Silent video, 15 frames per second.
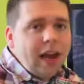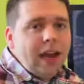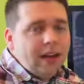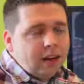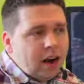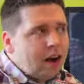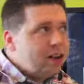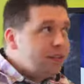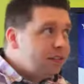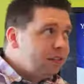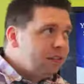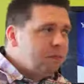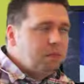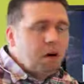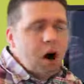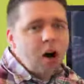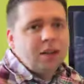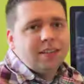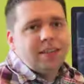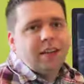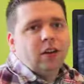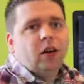And guys,
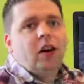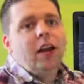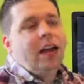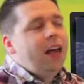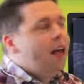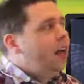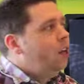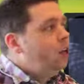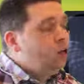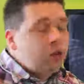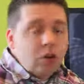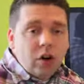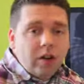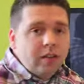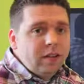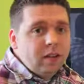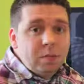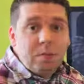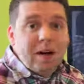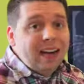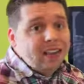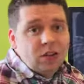pause here.
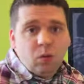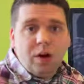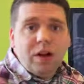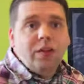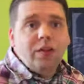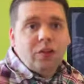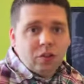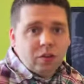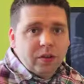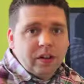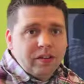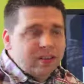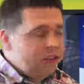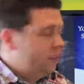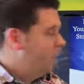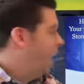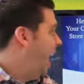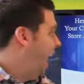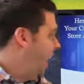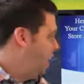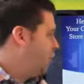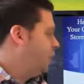The best way to do this is to
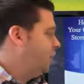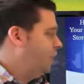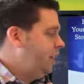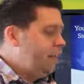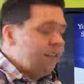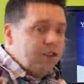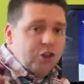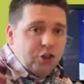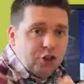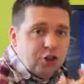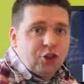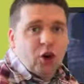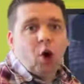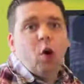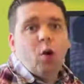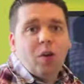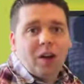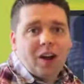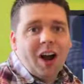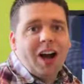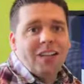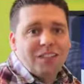actually show
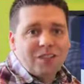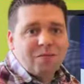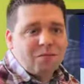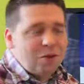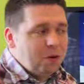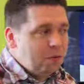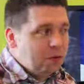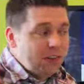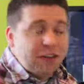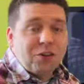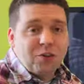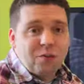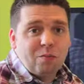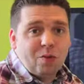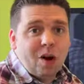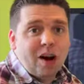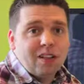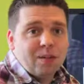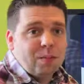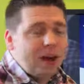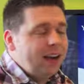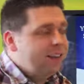the customer, your potential
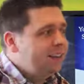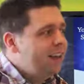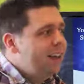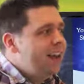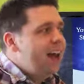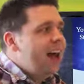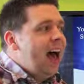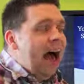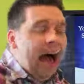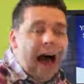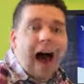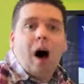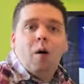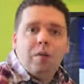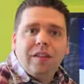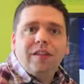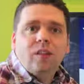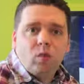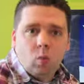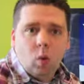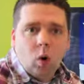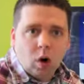prospect, how
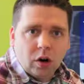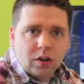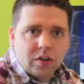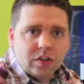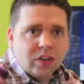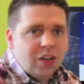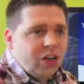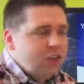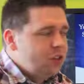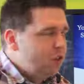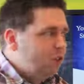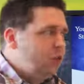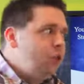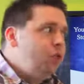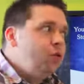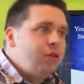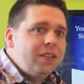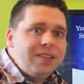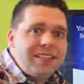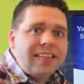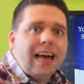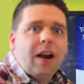this works. So you would
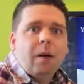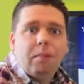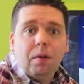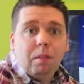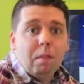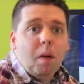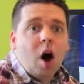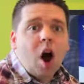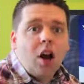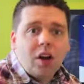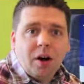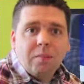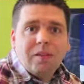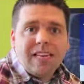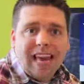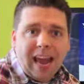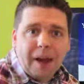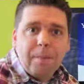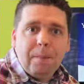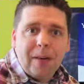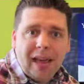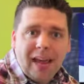set up a mock-up
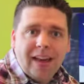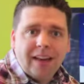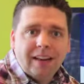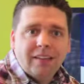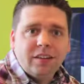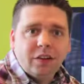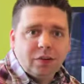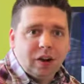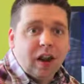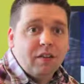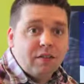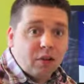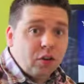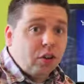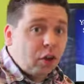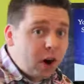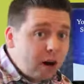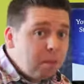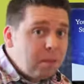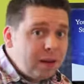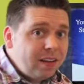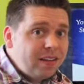campaign, okay, for
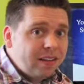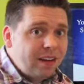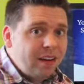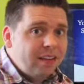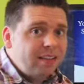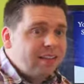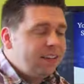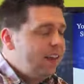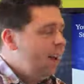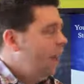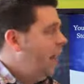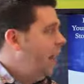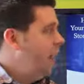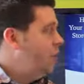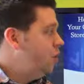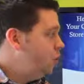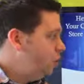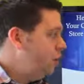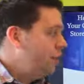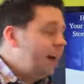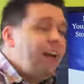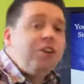their business, and you
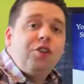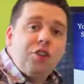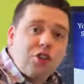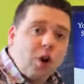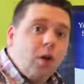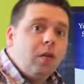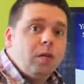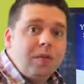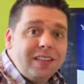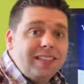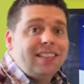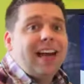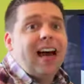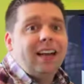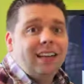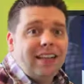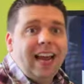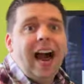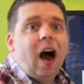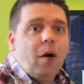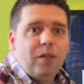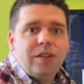would then show them exactly
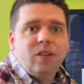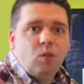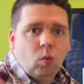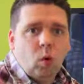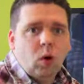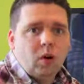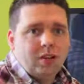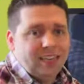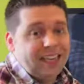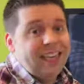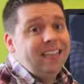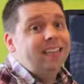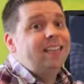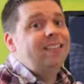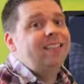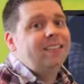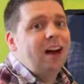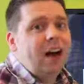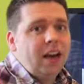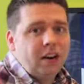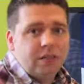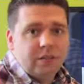how this works
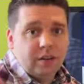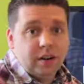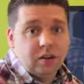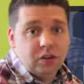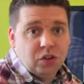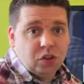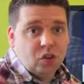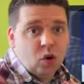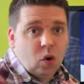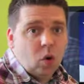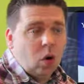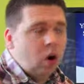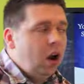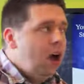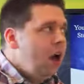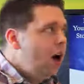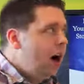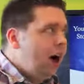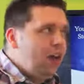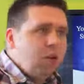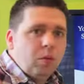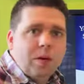inside of their store,
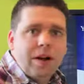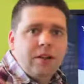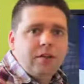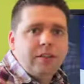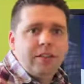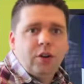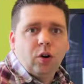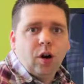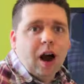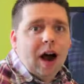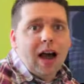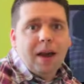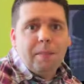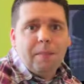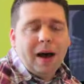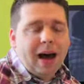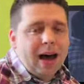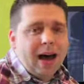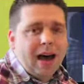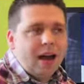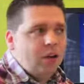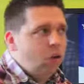either by using your
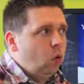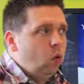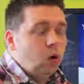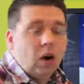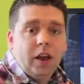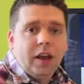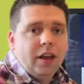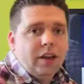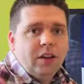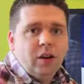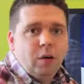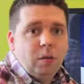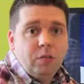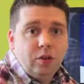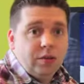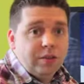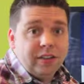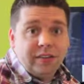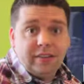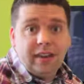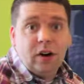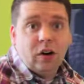iPad or
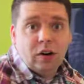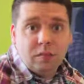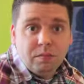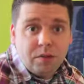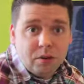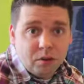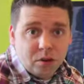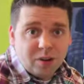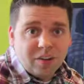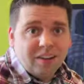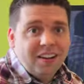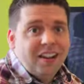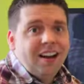using their computer.